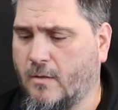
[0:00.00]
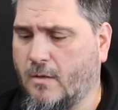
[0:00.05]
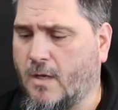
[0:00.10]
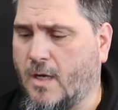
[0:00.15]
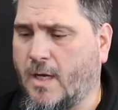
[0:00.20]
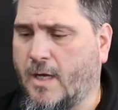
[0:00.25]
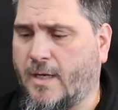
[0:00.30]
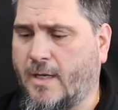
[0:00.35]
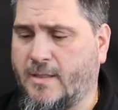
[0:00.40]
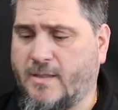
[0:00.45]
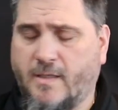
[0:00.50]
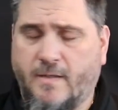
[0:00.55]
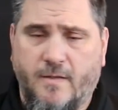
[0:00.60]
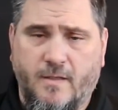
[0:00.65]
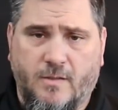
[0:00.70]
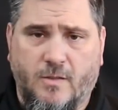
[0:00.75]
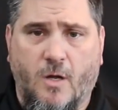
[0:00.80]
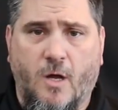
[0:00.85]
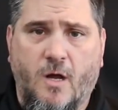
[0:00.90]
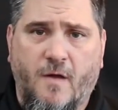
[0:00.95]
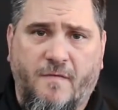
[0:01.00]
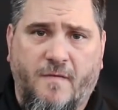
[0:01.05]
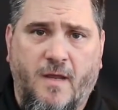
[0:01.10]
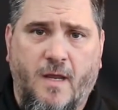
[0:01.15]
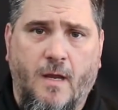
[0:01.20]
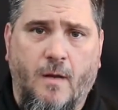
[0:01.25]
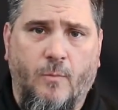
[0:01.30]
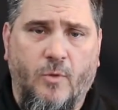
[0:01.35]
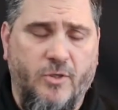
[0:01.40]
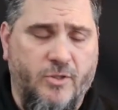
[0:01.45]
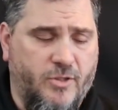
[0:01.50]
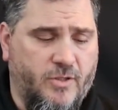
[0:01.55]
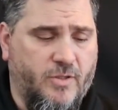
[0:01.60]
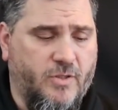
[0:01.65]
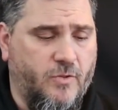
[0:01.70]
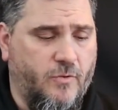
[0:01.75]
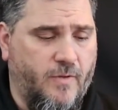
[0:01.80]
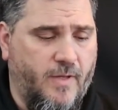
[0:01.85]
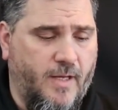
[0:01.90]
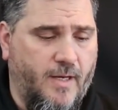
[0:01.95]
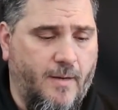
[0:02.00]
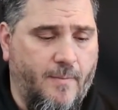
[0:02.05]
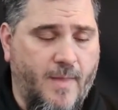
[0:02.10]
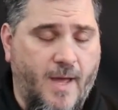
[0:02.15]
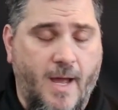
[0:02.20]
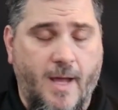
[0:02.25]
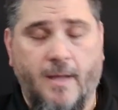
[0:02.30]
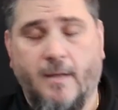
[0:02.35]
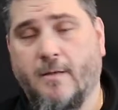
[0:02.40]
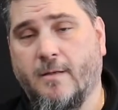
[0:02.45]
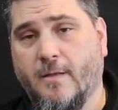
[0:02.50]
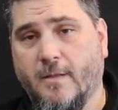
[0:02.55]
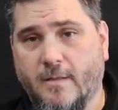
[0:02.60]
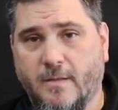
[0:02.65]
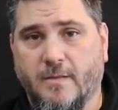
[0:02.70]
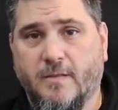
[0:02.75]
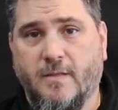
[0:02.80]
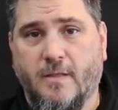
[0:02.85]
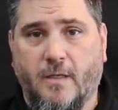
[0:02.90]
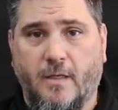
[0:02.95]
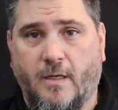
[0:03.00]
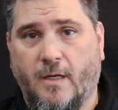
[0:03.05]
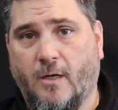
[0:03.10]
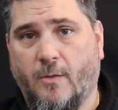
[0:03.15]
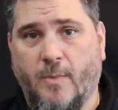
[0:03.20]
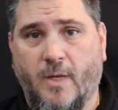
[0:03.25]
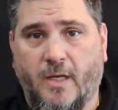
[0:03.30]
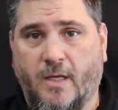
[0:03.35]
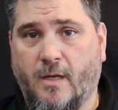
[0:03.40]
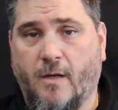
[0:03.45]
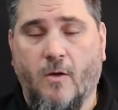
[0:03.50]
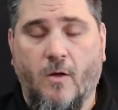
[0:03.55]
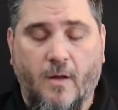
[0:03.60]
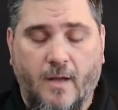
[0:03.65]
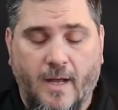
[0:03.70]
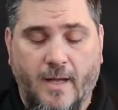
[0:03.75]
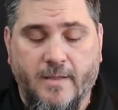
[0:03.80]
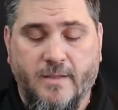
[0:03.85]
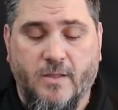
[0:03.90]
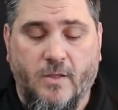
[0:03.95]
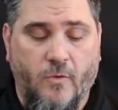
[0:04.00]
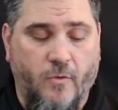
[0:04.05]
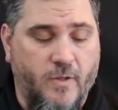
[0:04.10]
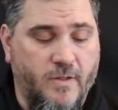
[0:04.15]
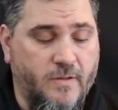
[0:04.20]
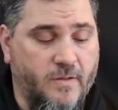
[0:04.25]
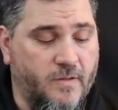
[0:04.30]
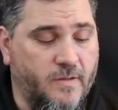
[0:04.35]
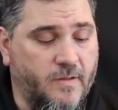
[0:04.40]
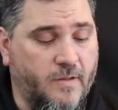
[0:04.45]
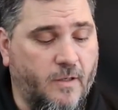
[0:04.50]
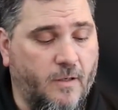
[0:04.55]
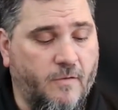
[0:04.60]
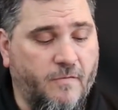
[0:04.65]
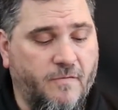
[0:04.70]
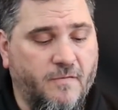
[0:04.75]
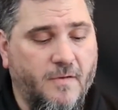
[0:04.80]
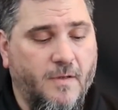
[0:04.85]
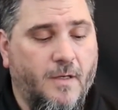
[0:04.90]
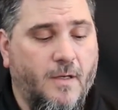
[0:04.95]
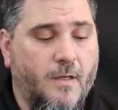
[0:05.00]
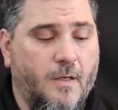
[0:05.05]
and I did this off camera just so that I'm not sitting here making all kinds of noise and stuff.